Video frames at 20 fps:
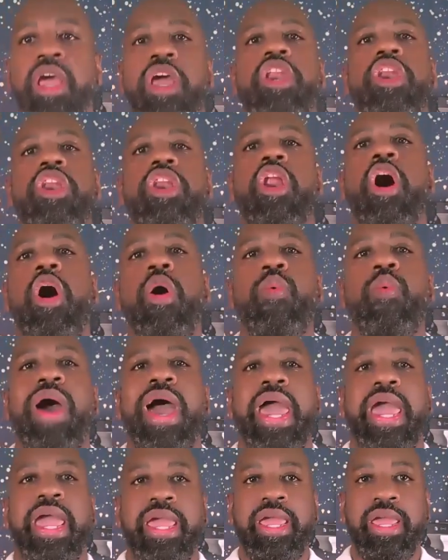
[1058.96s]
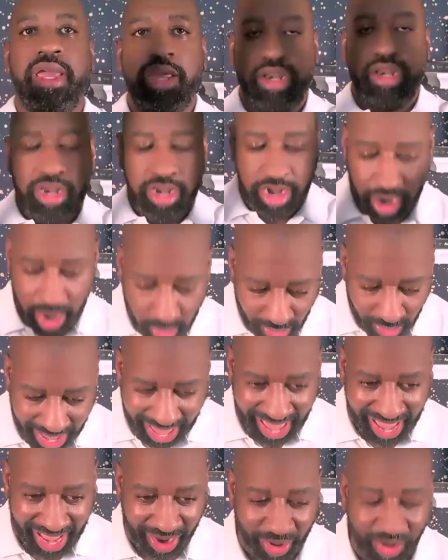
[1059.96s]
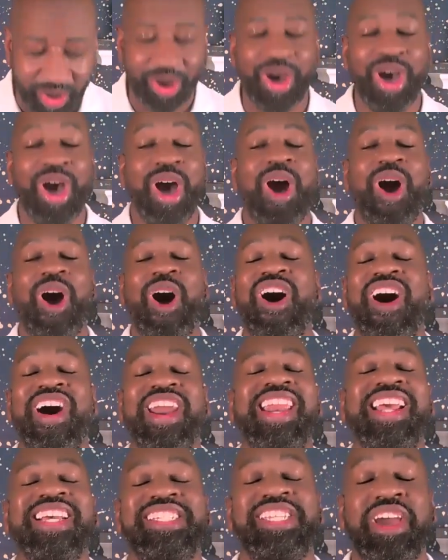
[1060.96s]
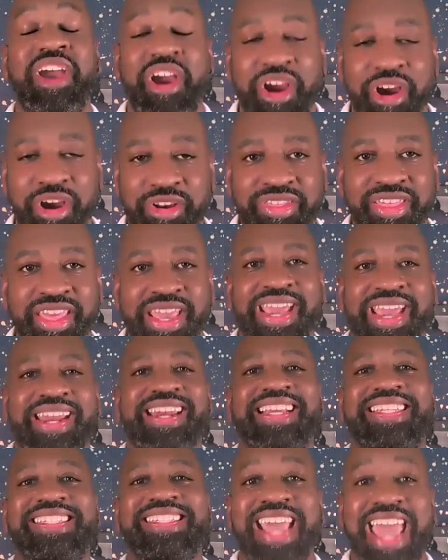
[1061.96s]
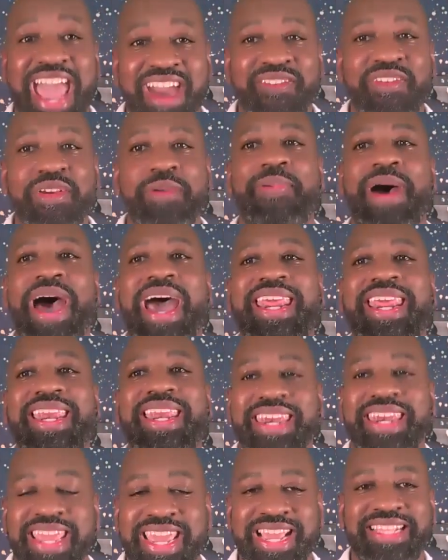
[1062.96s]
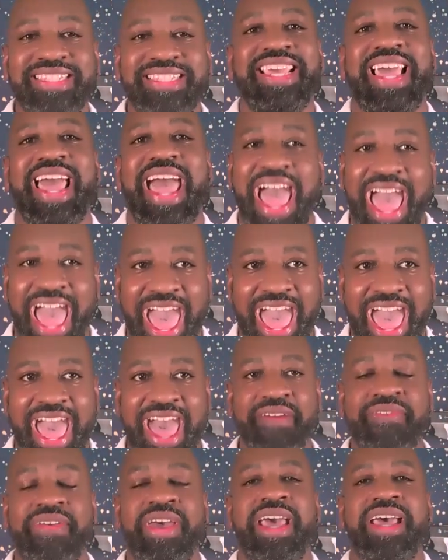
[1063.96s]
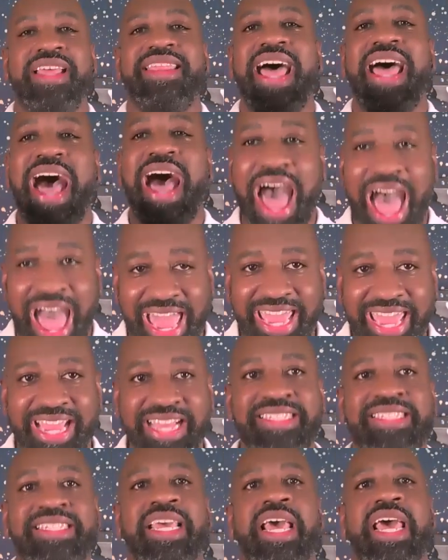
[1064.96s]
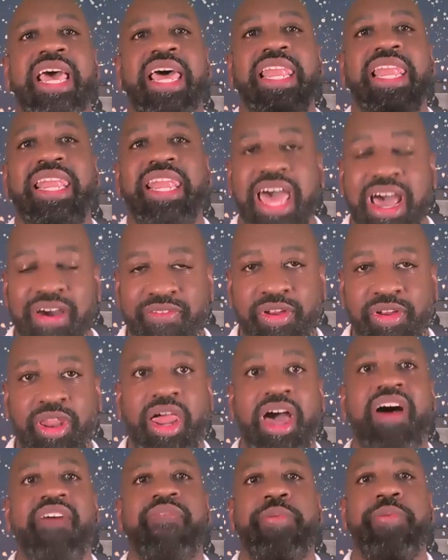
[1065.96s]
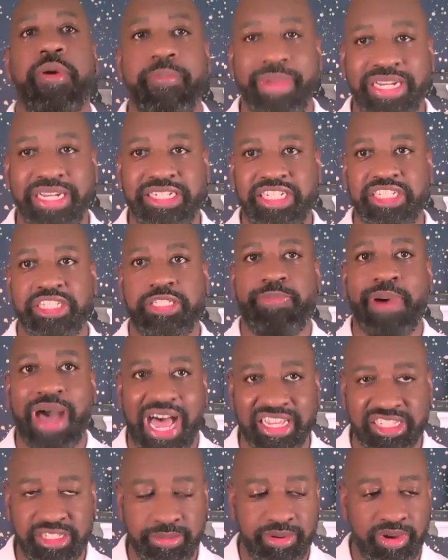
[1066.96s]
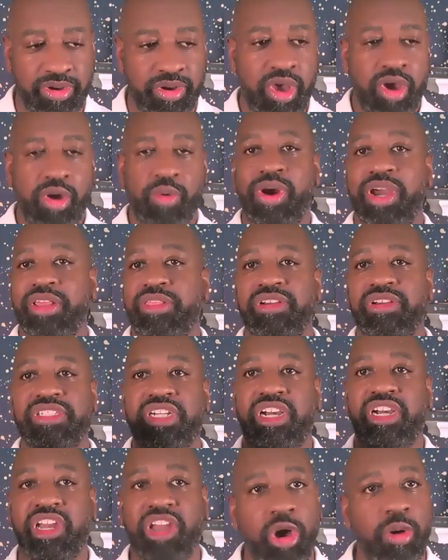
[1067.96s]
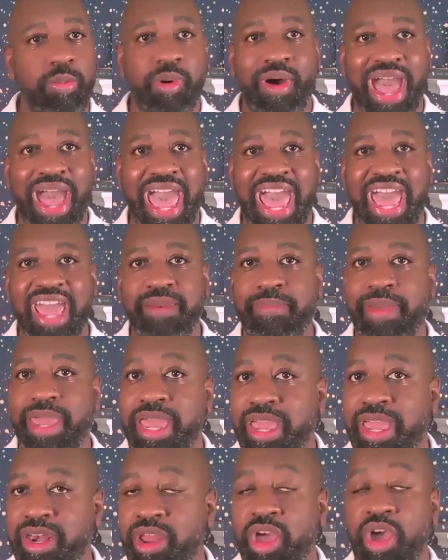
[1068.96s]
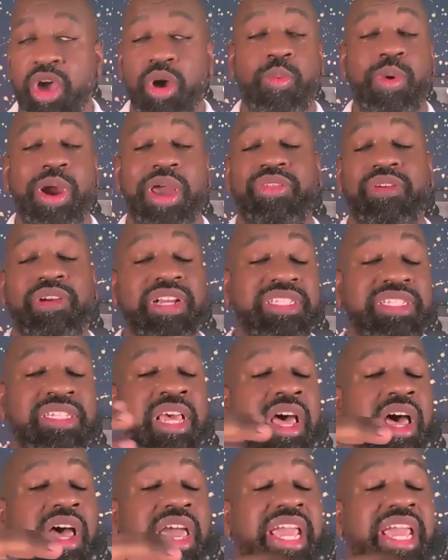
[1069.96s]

No way, no how on this earth does everybody need to have the highest level of permissions possible, whether it's global admin, whether it's